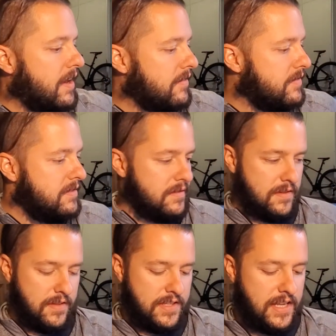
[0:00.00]
tea
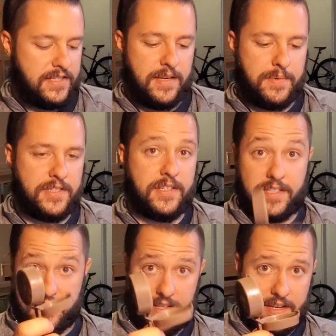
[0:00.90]
steepers such as this
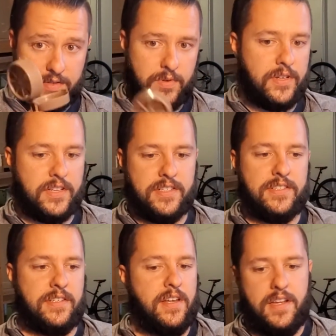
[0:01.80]
where you can just,
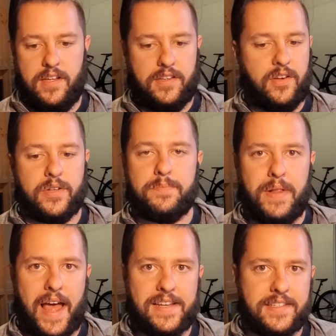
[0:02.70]
you know, it's
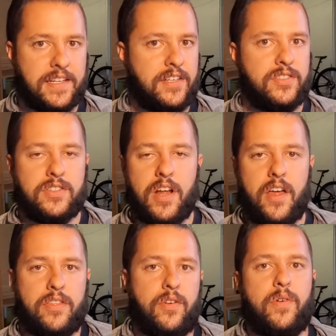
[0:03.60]
plastic. You're not throwing
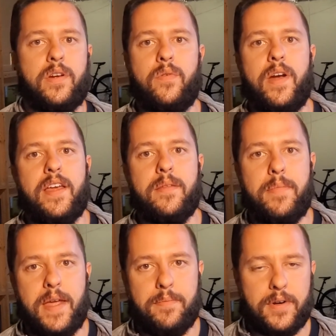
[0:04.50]
away the
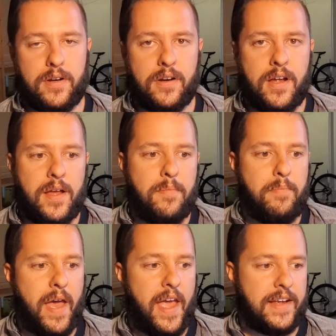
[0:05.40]
paper bags
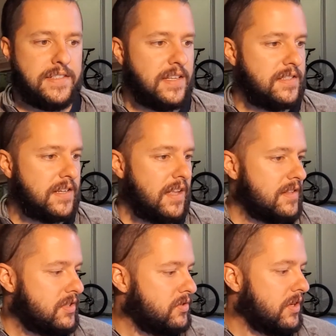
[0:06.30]
that's got the
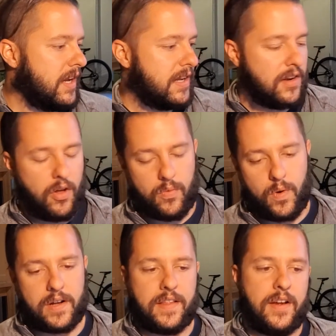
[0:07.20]
string and all the work that goes
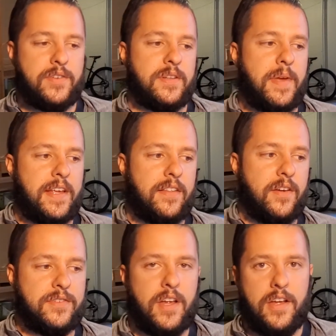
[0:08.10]
into making those.
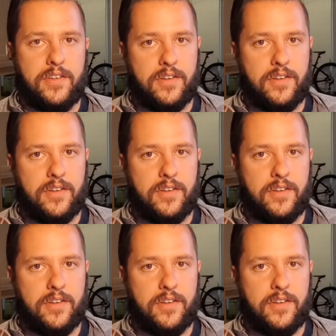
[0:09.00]
You're getting a,